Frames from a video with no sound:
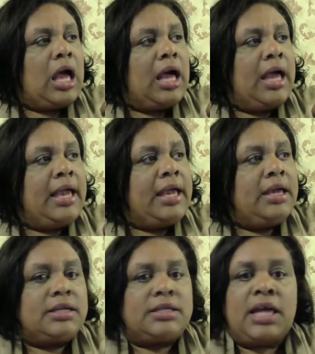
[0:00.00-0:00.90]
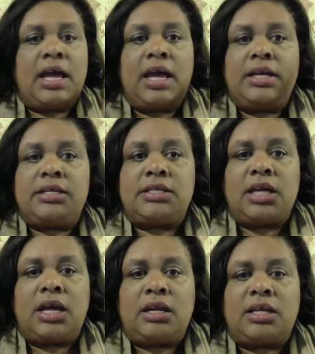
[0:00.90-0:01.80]
I then
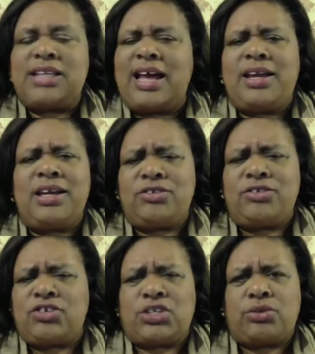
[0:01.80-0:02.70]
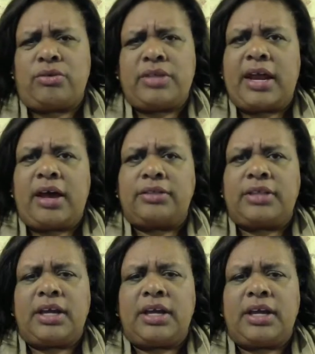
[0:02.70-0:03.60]
said, because I could have just
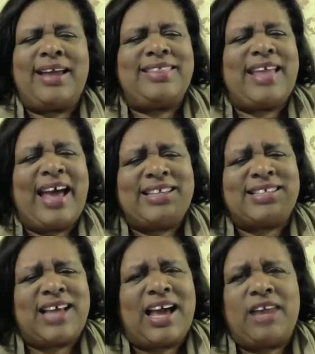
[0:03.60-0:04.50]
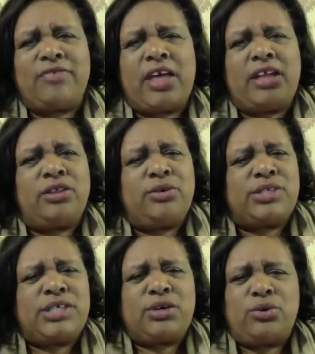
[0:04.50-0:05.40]
thrown that out. And that's kind of that
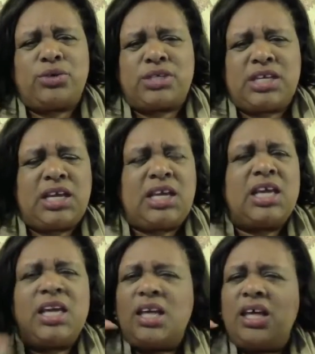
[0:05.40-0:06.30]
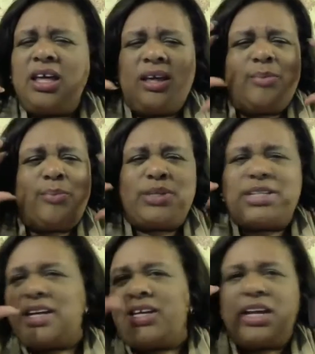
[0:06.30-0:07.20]
loosey-goosey
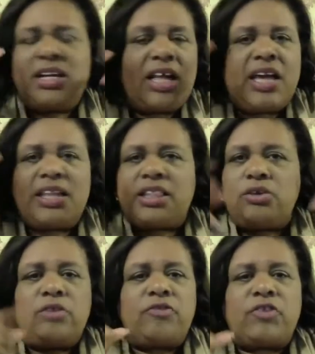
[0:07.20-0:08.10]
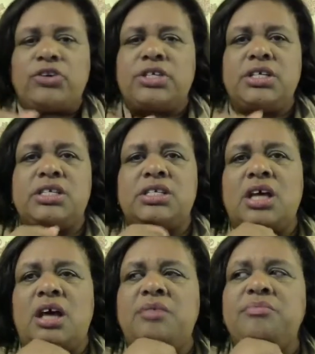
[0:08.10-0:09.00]
pretending like the universe is
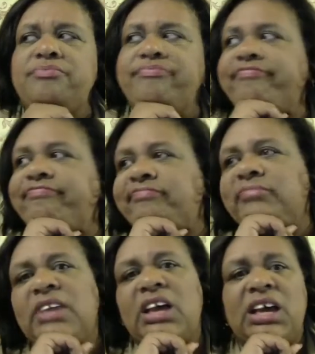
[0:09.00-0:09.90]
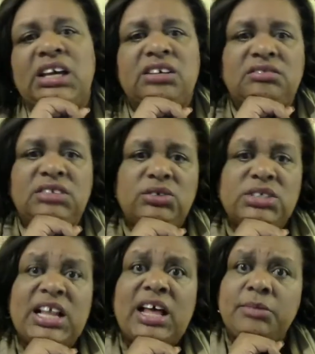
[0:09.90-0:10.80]
some, I don't
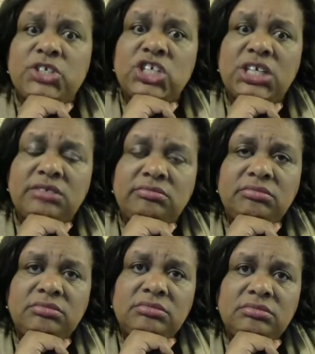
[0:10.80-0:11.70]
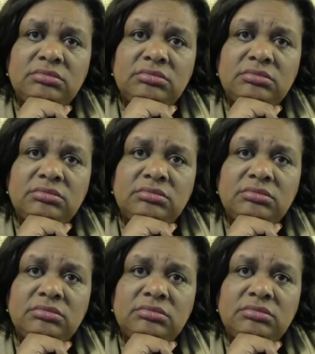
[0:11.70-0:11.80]
know, slot machine.